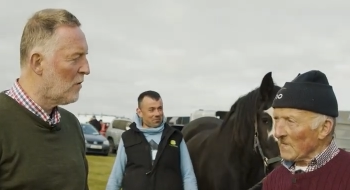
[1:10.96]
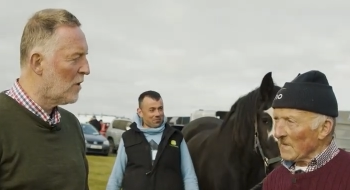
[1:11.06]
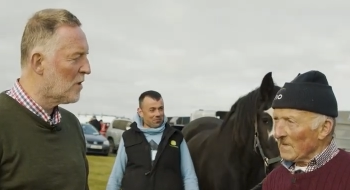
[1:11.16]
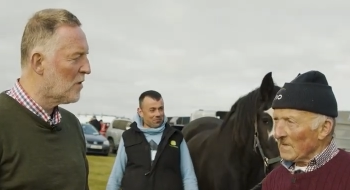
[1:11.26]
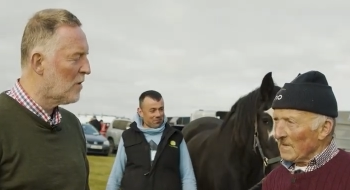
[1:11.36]
Speaker 1: the
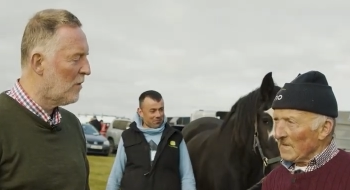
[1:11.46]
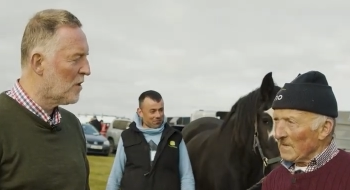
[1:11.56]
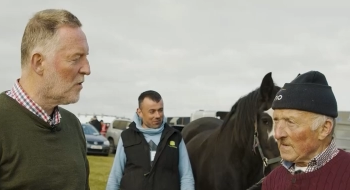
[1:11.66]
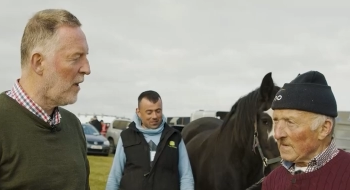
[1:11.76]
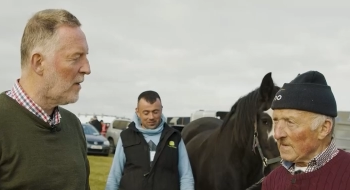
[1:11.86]

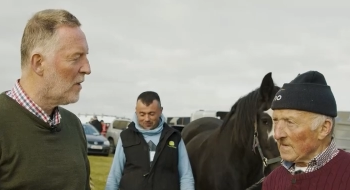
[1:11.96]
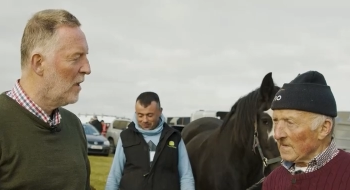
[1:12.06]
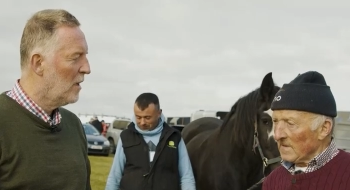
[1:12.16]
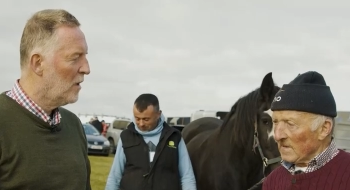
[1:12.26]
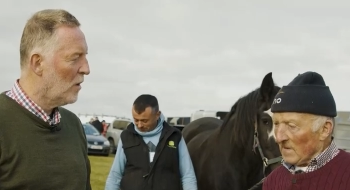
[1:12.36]
restraint,
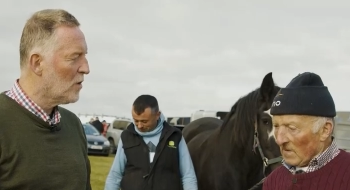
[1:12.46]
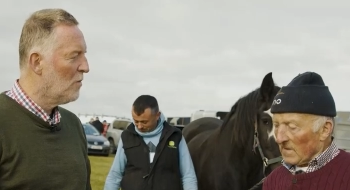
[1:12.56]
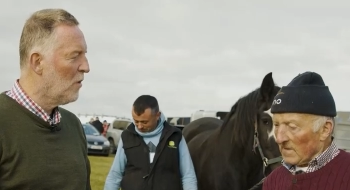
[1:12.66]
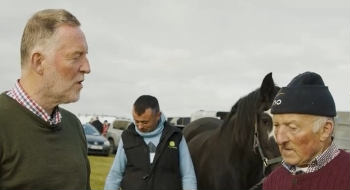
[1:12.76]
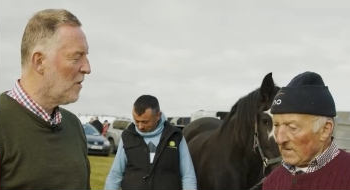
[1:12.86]
not
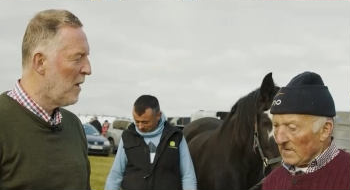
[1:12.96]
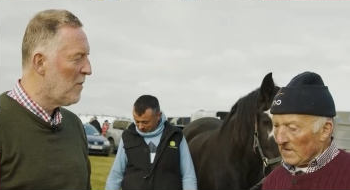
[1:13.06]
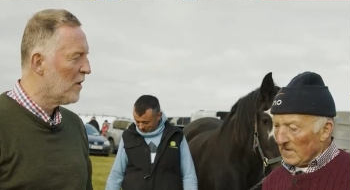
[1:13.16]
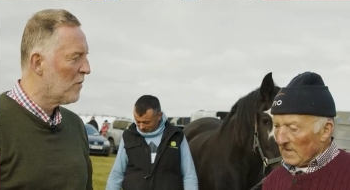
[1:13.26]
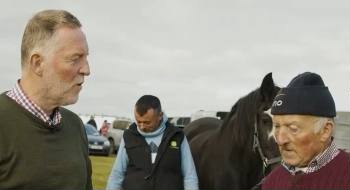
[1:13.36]
so much the
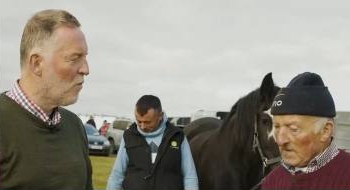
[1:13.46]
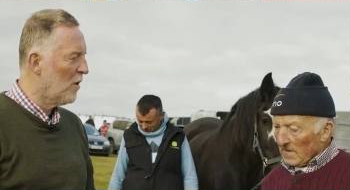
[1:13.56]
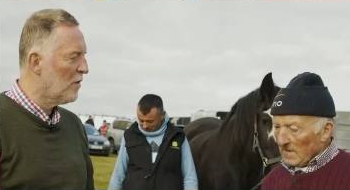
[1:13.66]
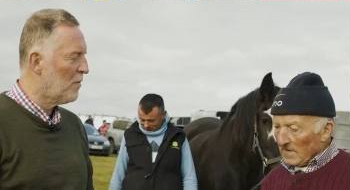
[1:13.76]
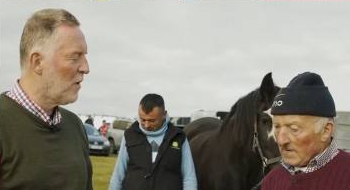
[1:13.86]
people that would
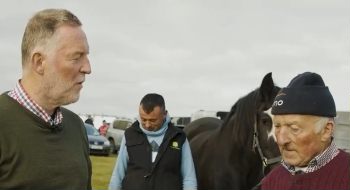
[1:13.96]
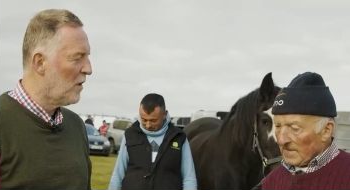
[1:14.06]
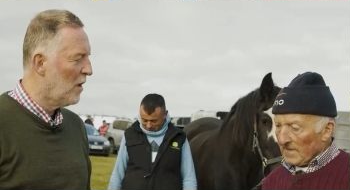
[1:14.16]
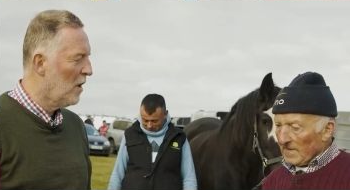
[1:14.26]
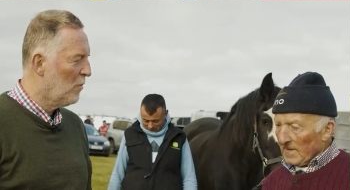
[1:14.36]
want to
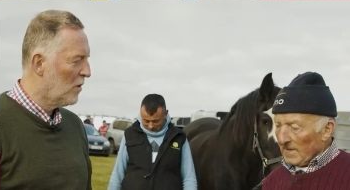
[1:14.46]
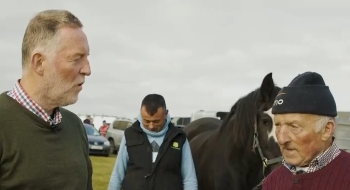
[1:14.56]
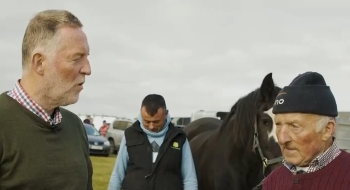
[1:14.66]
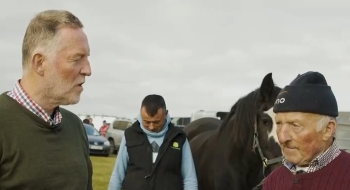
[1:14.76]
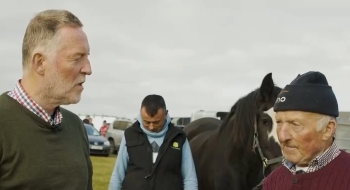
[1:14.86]
plough
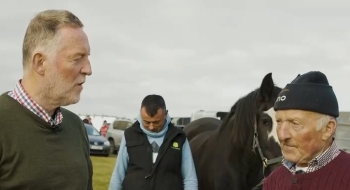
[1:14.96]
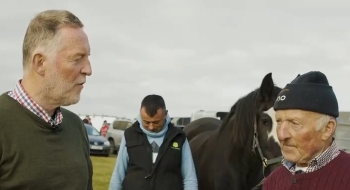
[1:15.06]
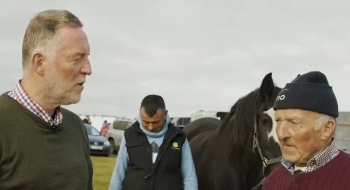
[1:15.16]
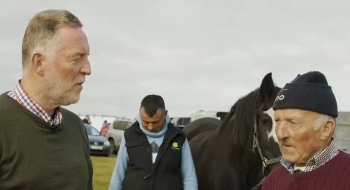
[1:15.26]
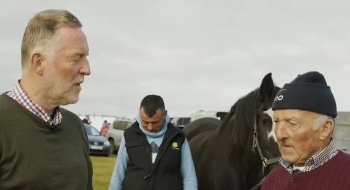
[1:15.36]
with the, yeah, horses in
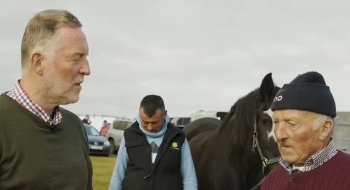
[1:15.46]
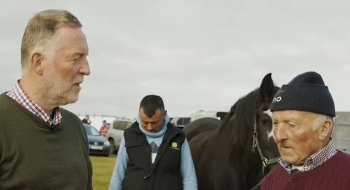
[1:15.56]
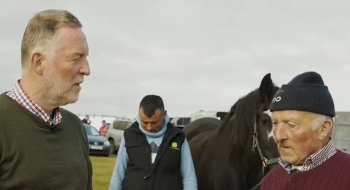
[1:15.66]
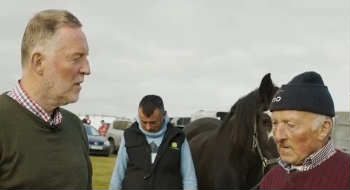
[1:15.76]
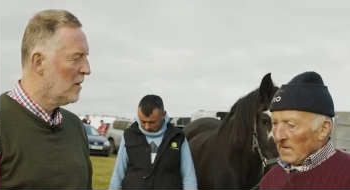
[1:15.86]
the first
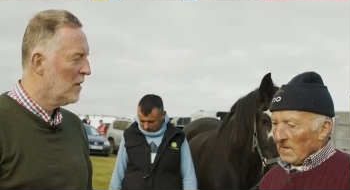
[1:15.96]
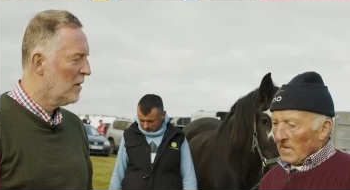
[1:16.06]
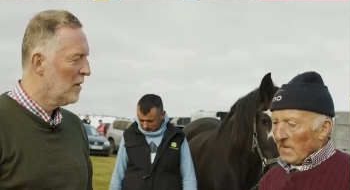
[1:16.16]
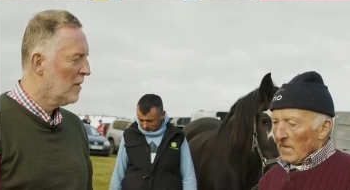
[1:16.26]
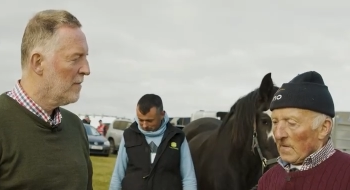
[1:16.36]
place.
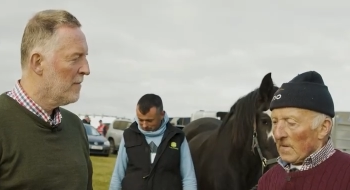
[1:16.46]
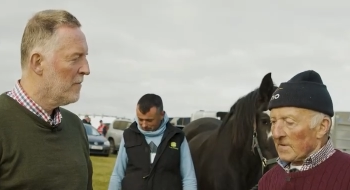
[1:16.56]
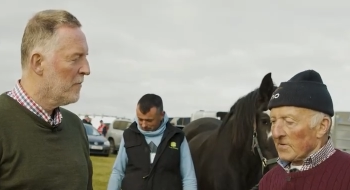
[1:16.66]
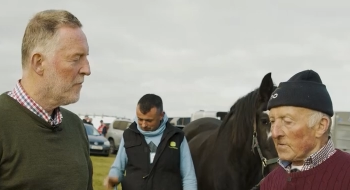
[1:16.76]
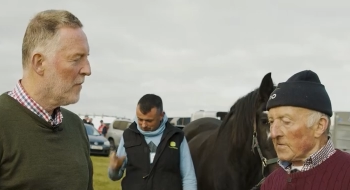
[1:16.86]

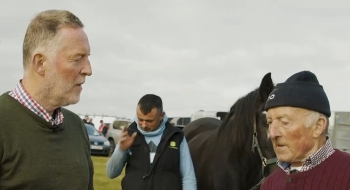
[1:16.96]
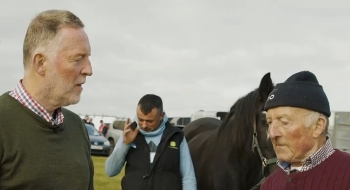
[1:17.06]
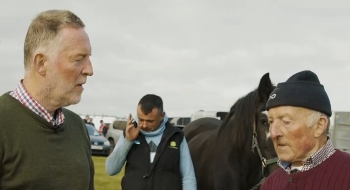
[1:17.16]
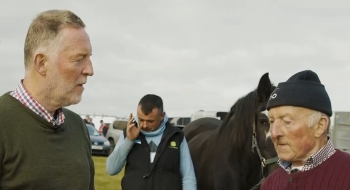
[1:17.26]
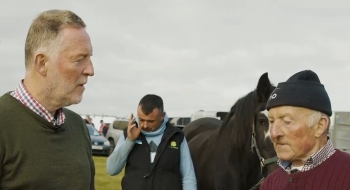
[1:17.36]
Speaker 2: Yes, you
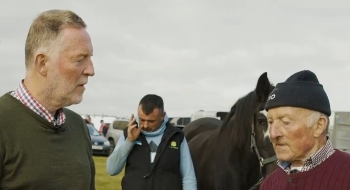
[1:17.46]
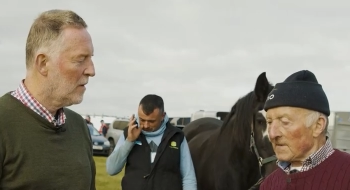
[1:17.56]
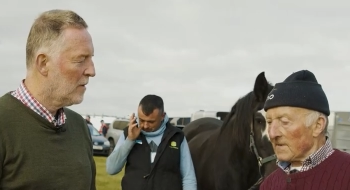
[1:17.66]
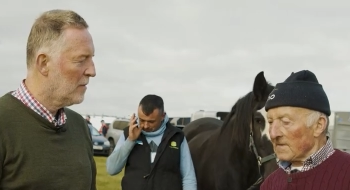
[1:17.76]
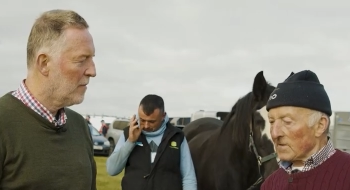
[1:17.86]
see, because
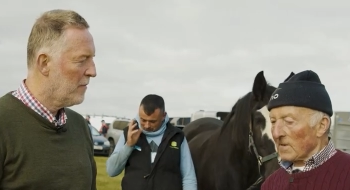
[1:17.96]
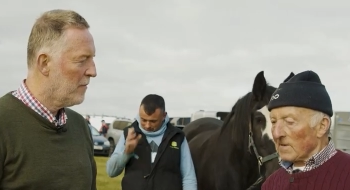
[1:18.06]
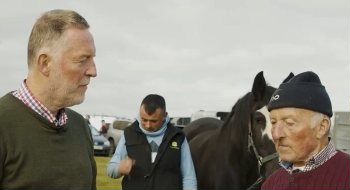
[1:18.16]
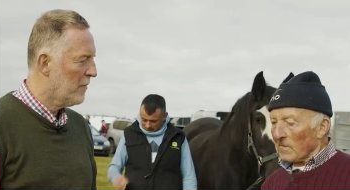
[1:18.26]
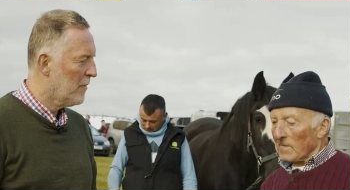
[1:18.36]

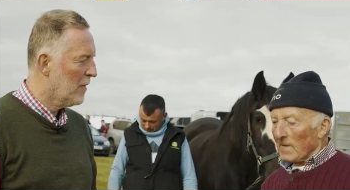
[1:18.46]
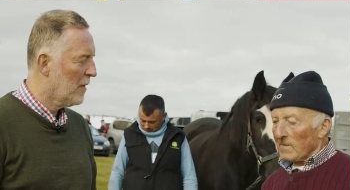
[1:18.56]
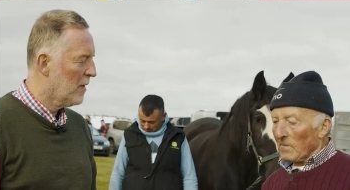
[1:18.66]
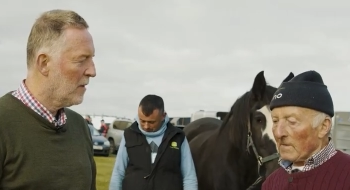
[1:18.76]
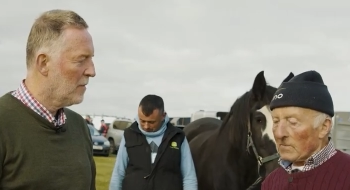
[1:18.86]

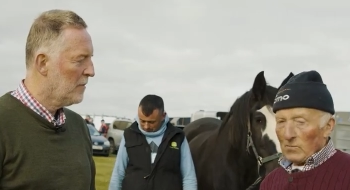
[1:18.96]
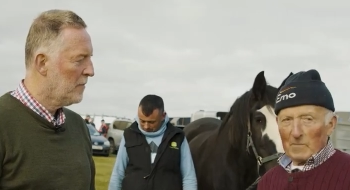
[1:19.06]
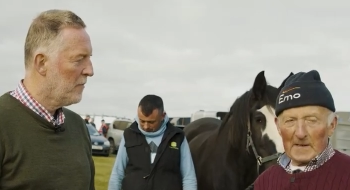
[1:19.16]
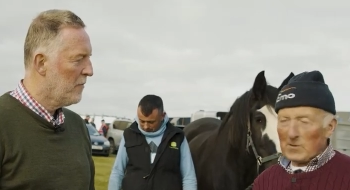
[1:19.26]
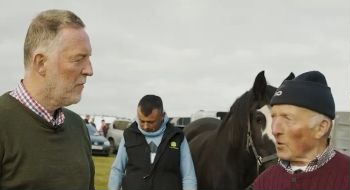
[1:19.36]
we
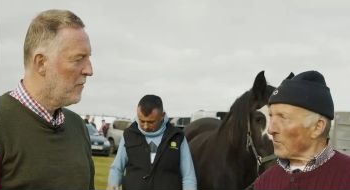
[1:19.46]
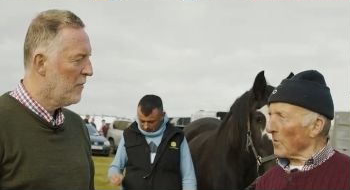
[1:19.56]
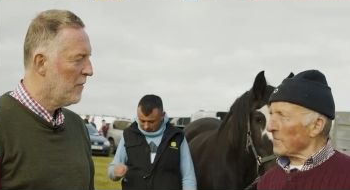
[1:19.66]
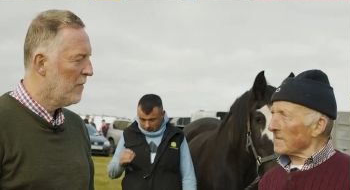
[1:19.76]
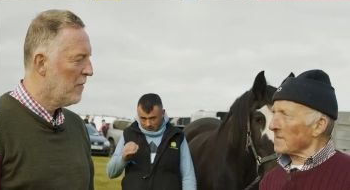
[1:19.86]
make no
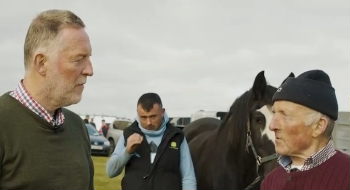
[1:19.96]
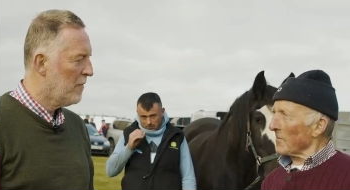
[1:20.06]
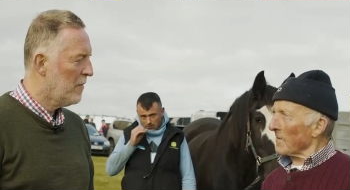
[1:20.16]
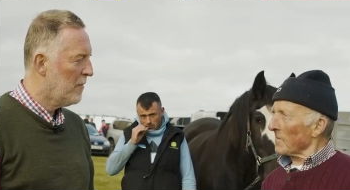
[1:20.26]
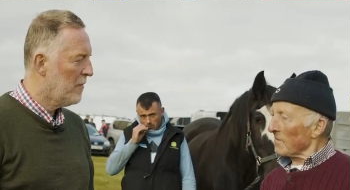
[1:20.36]
progress
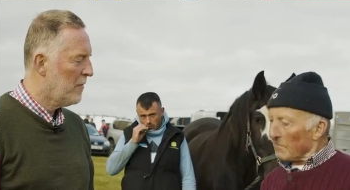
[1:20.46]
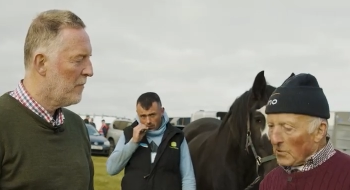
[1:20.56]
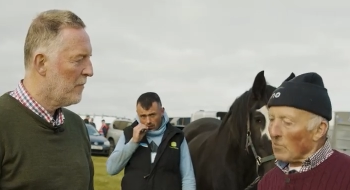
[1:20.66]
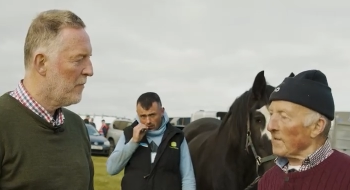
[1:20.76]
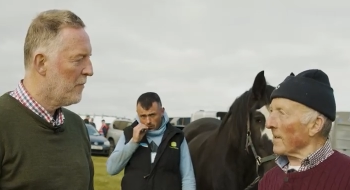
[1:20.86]
now.
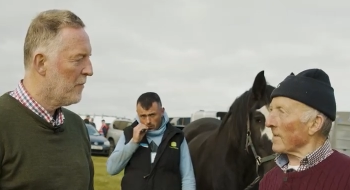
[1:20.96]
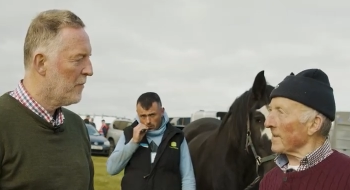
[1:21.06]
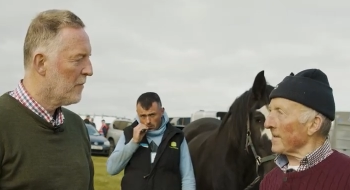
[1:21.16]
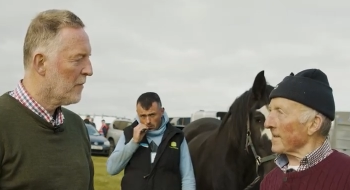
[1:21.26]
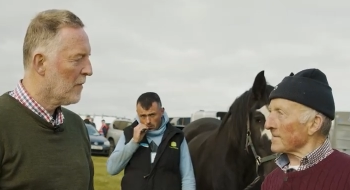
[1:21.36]
Plough an
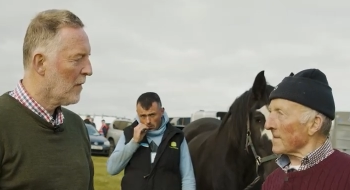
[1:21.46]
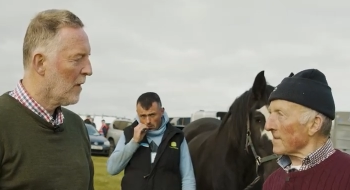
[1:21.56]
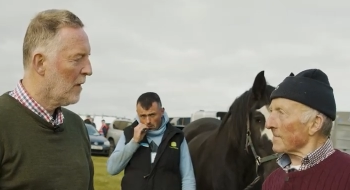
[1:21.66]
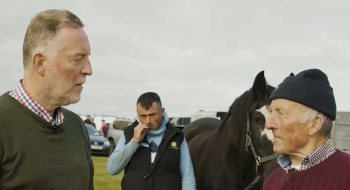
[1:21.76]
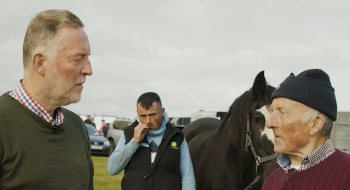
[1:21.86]
acre a day, that's
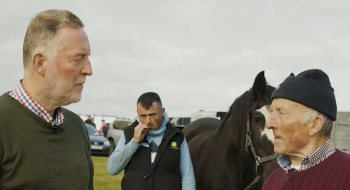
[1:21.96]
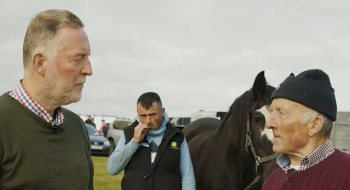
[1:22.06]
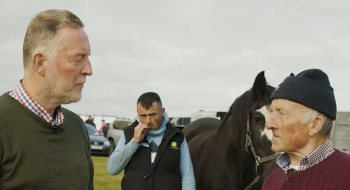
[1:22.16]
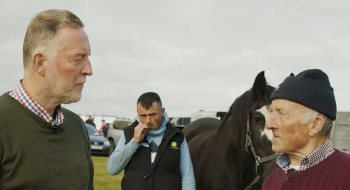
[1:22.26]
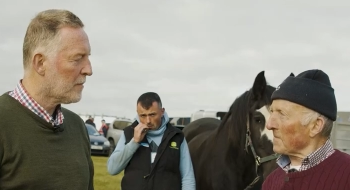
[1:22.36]
all that. A pair
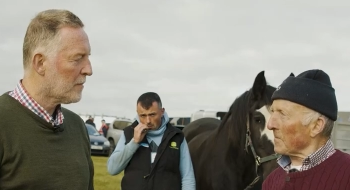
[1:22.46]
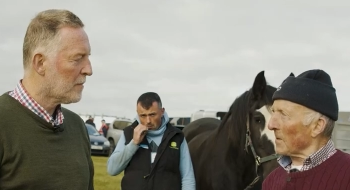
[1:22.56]
of horses will